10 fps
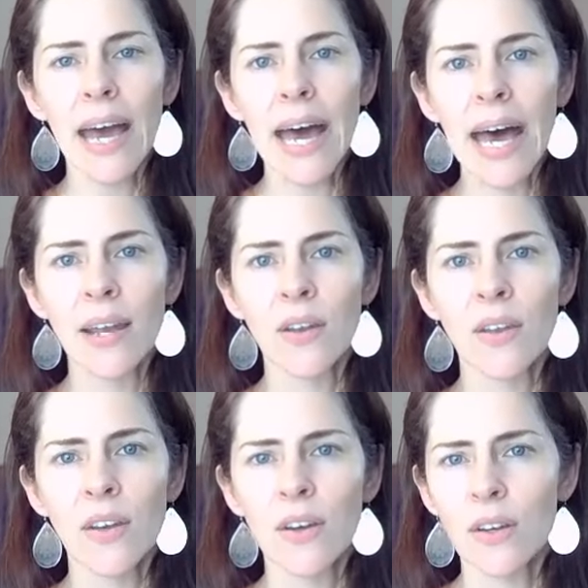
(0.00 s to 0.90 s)

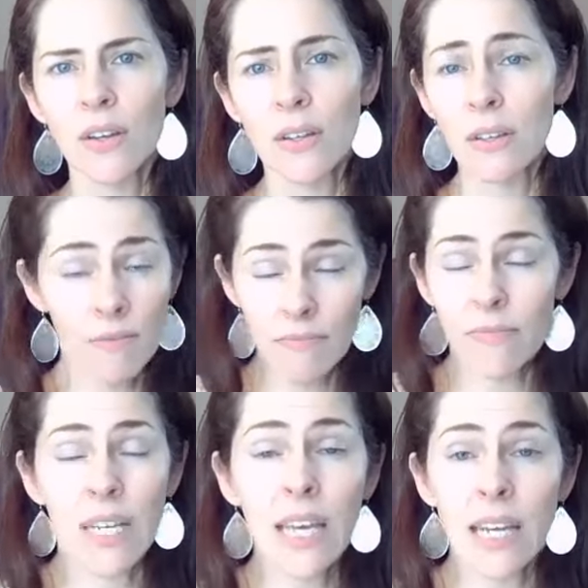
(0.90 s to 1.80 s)
And
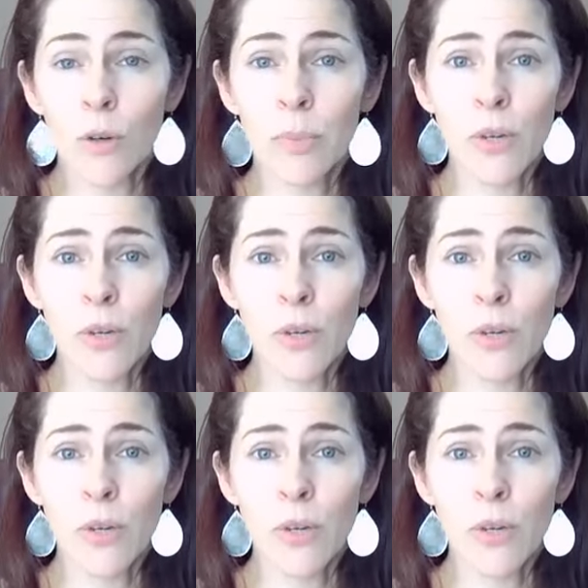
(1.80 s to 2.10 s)
again, it would be